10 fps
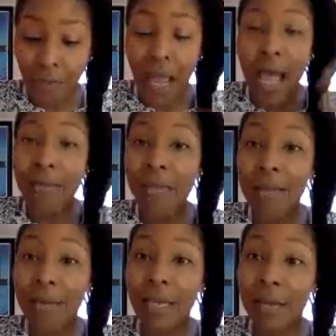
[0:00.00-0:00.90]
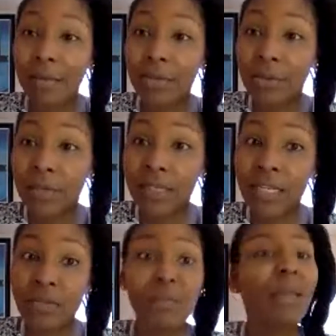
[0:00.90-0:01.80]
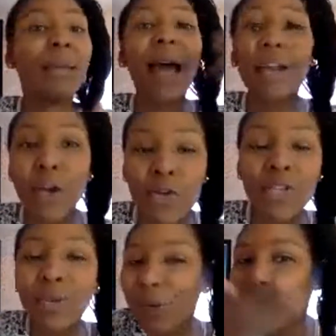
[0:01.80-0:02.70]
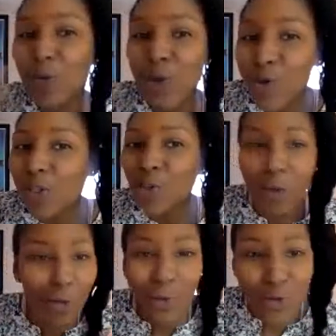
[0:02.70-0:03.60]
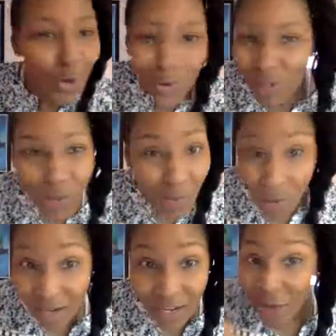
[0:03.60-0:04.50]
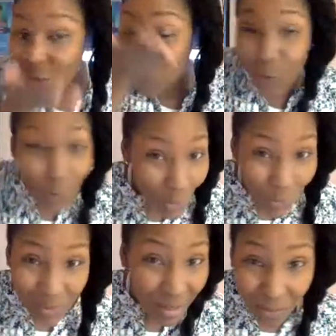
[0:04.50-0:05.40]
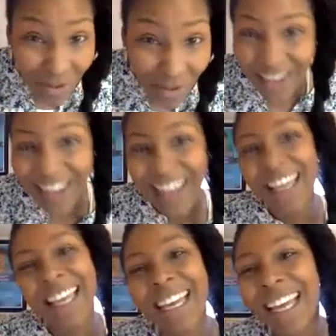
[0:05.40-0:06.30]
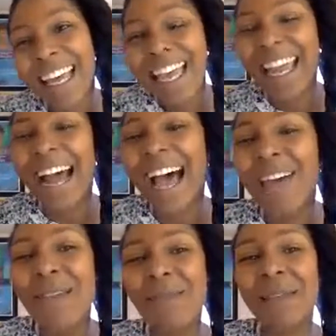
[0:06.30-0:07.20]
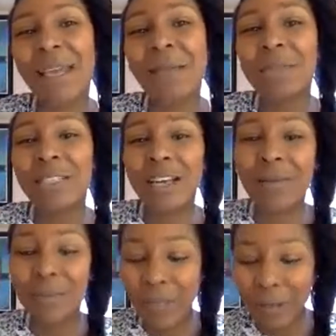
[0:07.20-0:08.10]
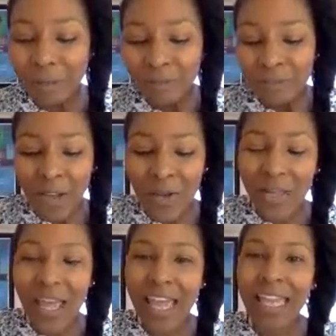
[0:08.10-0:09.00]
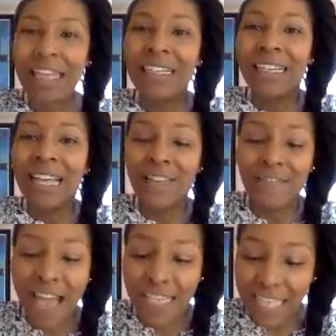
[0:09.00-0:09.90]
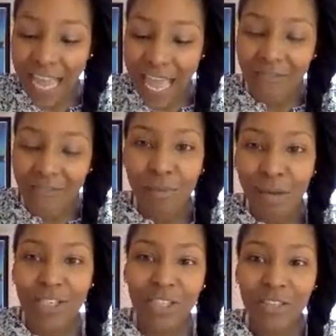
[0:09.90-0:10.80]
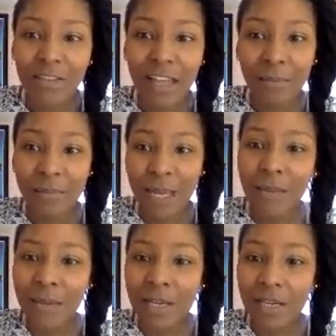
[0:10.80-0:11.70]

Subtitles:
I may be able to assist. Maybe I know someone who knows someone who knows someone who knows someone, and I may be able to help you. Okay. In fact, I have a bunch of like baby